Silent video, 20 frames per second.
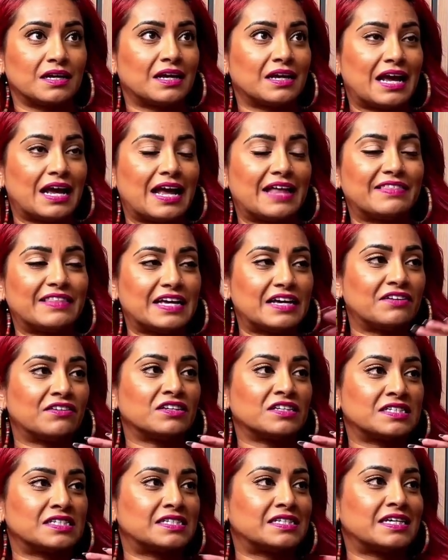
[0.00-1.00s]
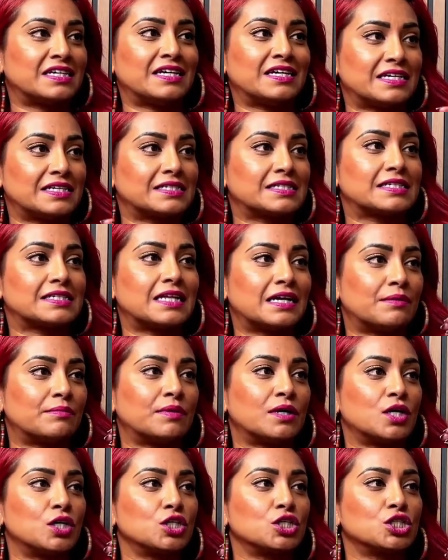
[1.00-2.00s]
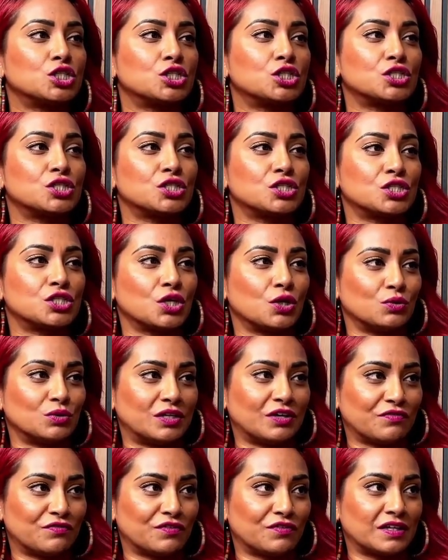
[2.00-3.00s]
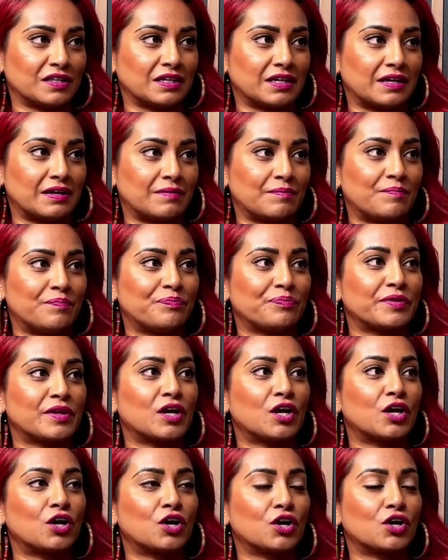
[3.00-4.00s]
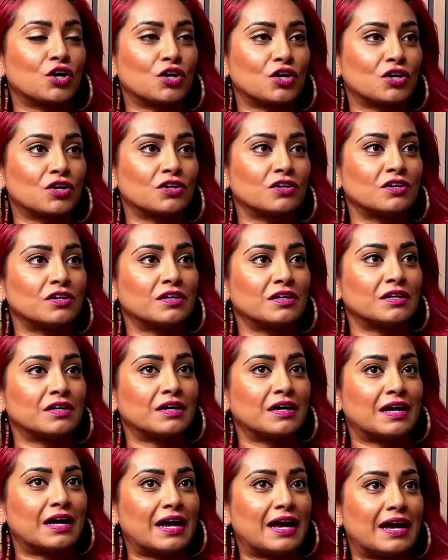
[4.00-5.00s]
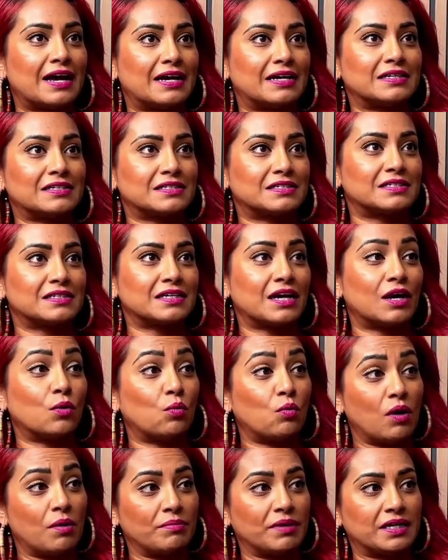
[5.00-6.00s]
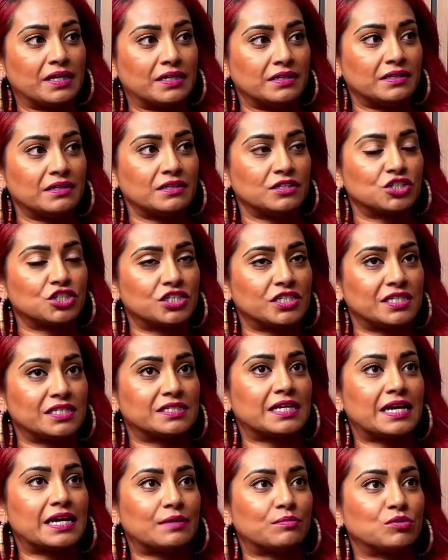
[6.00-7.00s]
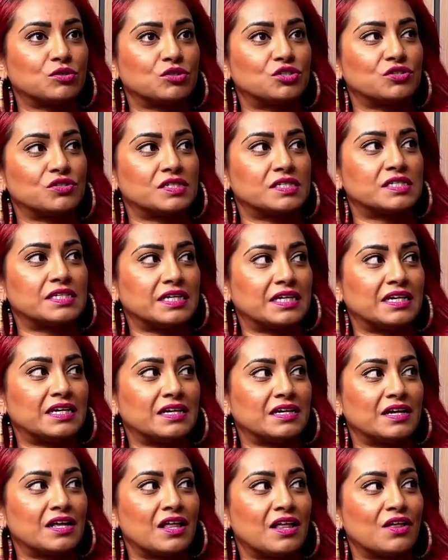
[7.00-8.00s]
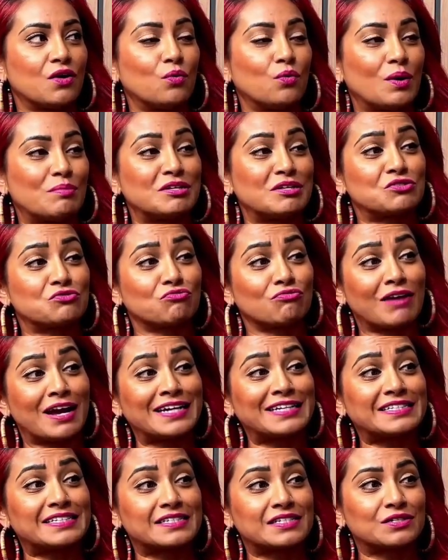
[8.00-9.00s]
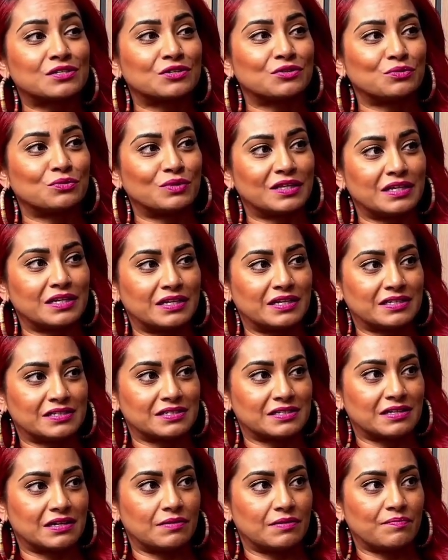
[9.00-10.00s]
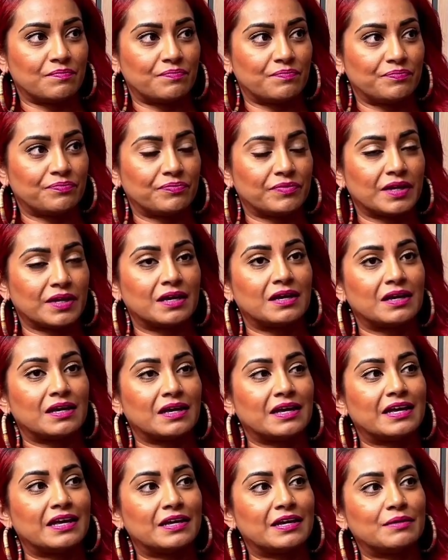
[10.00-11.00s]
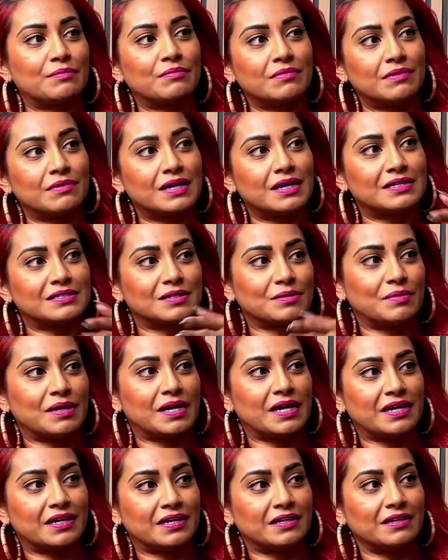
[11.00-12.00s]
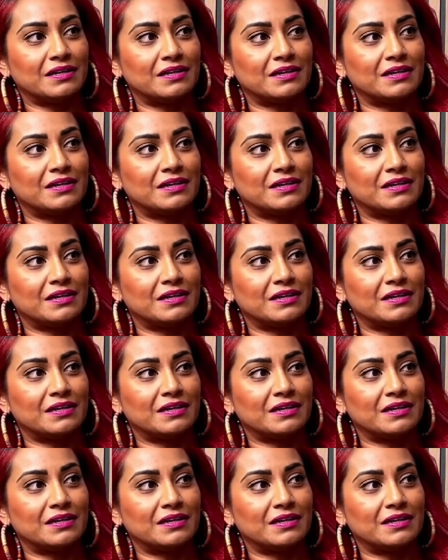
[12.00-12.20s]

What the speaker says: and they see Islam so differently. Her, as a woman, she's able to see women's rights within Islam. Him, as a man,